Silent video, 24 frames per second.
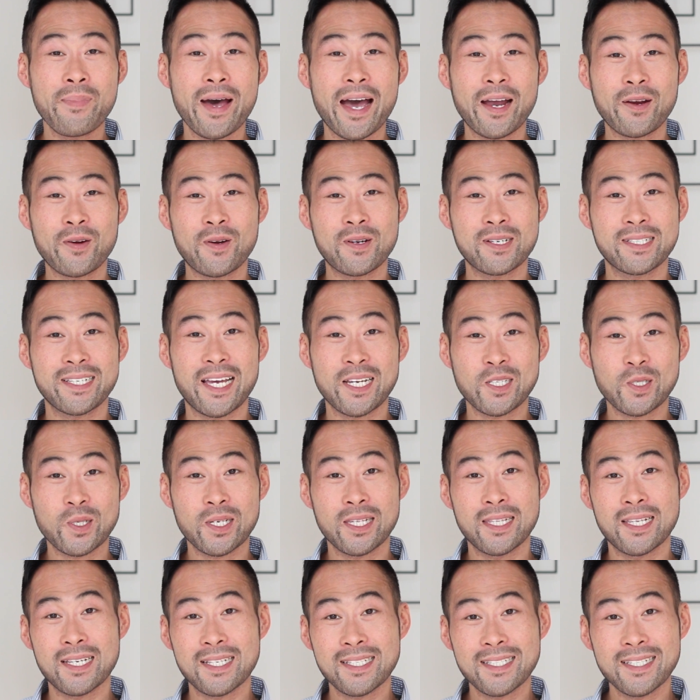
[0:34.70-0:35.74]
background is
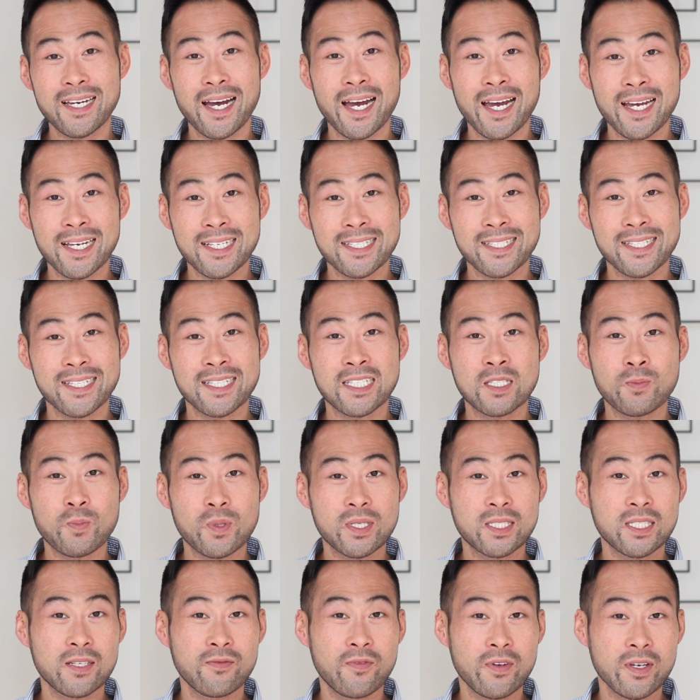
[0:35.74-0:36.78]
actually in the sciences,
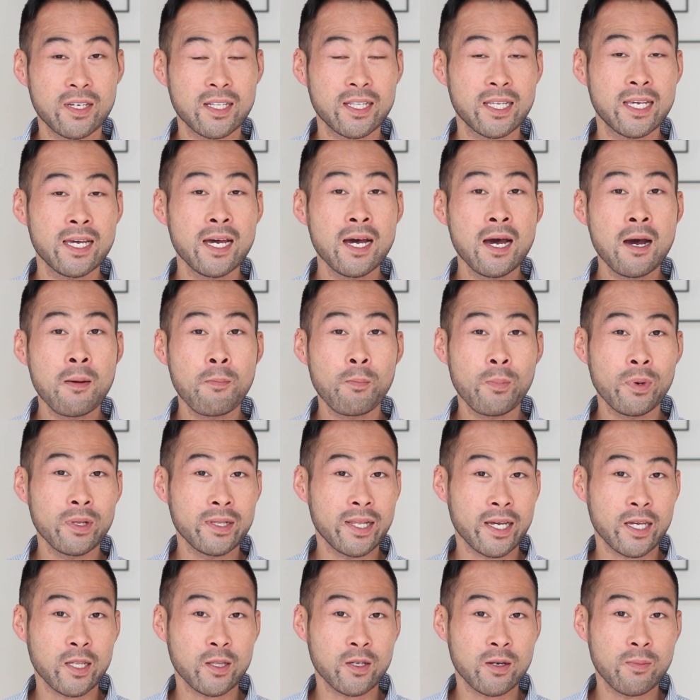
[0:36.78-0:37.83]
specifically
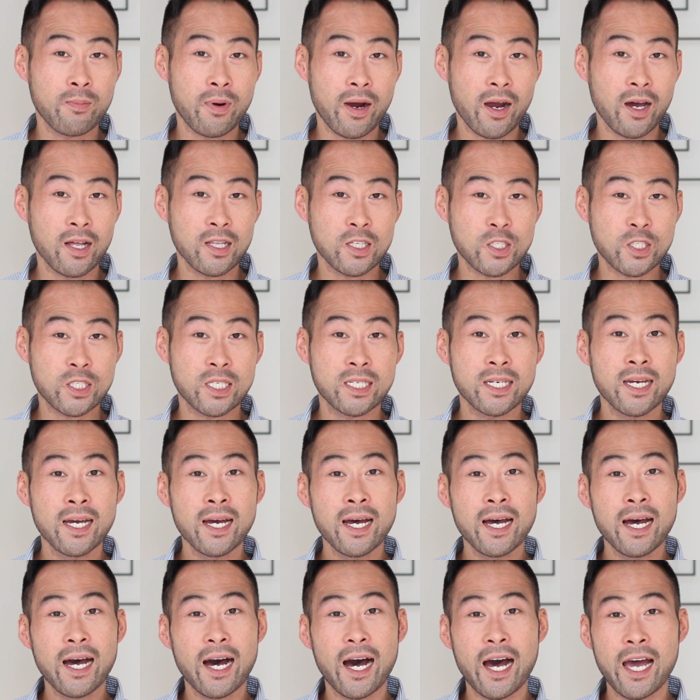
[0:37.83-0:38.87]
molecular biology.
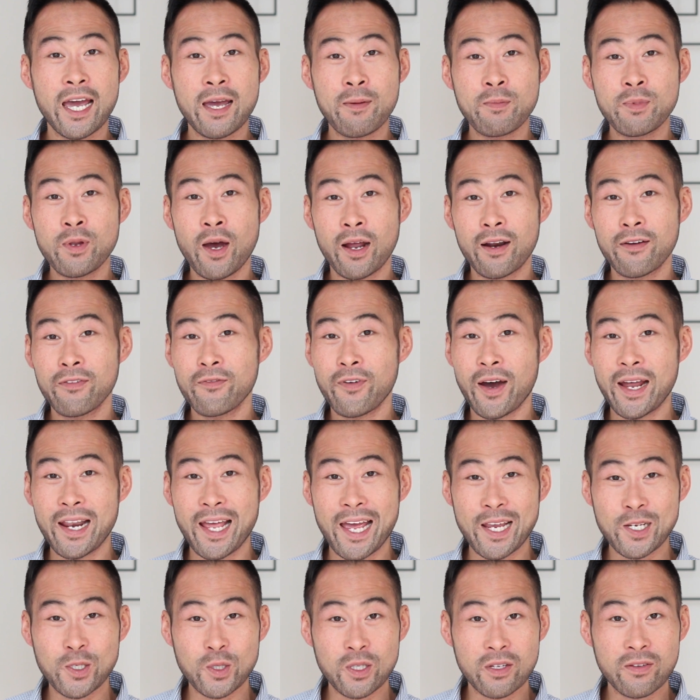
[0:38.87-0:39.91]
I am not a
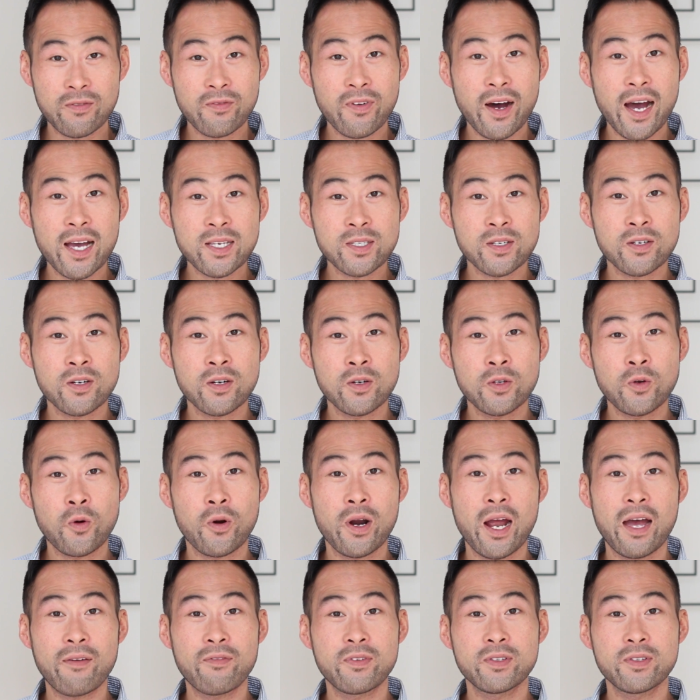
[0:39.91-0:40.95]
financial advisor,
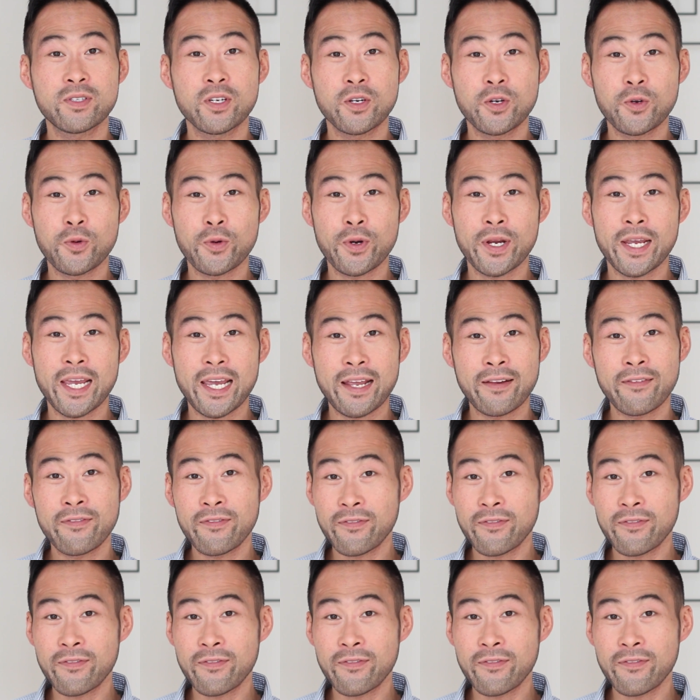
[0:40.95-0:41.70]
nor have a degree in